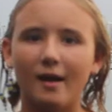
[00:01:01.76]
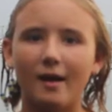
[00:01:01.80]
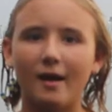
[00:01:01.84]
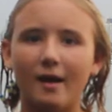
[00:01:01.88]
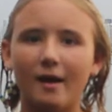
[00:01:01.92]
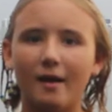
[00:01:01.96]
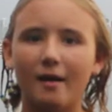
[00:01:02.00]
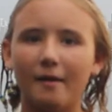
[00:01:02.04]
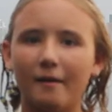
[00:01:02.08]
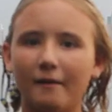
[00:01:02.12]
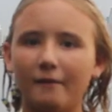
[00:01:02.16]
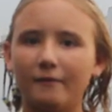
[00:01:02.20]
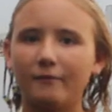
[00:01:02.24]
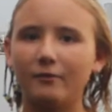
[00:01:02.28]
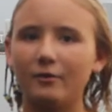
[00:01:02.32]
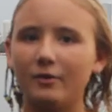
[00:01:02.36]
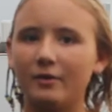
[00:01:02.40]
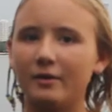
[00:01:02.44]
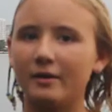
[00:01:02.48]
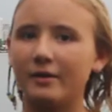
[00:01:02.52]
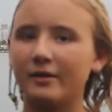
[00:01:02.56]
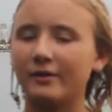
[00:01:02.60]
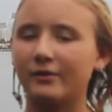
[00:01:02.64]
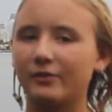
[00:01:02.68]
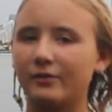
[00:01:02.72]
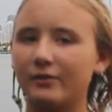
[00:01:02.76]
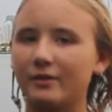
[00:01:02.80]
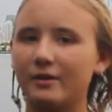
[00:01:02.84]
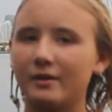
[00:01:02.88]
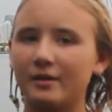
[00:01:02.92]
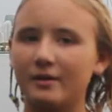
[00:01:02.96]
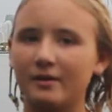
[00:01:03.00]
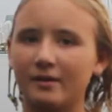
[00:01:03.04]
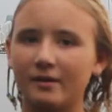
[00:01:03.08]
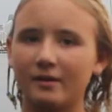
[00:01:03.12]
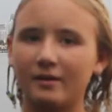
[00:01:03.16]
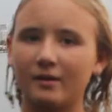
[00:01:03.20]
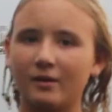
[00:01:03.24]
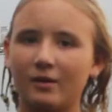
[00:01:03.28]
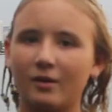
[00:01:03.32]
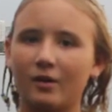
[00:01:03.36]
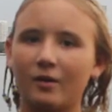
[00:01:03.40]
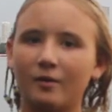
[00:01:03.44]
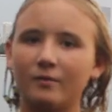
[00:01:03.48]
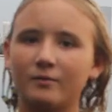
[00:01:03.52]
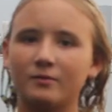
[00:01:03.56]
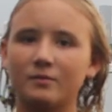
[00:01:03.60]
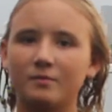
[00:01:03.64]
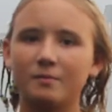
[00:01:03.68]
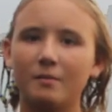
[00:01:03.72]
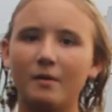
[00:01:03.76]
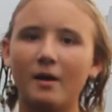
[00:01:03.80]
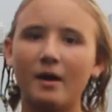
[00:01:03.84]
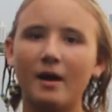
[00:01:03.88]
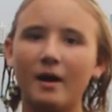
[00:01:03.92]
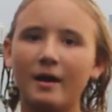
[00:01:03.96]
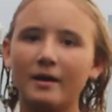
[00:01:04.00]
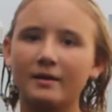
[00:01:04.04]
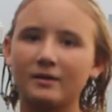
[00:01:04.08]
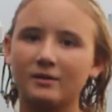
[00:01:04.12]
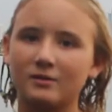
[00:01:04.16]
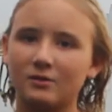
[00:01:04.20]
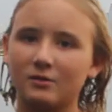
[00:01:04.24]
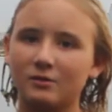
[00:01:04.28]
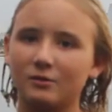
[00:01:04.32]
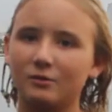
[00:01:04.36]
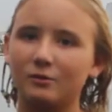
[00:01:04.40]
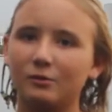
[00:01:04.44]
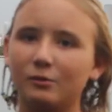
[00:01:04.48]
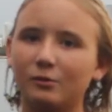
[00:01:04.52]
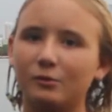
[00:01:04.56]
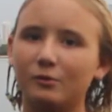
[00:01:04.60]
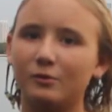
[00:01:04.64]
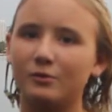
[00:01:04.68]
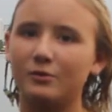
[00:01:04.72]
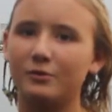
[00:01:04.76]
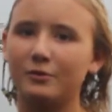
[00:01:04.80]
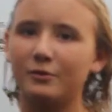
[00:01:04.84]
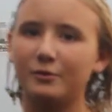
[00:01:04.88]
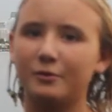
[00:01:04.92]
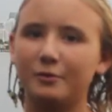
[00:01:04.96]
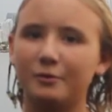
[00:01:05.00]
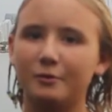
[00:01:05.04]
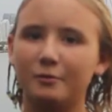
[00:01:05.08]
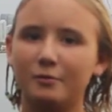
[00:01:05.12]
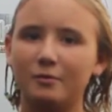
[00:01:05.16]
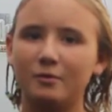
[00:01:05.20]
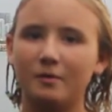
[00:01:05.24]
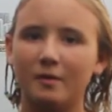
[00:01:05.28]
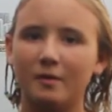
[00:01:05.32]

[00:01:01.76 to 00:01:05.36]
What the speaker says: everything comes back to you.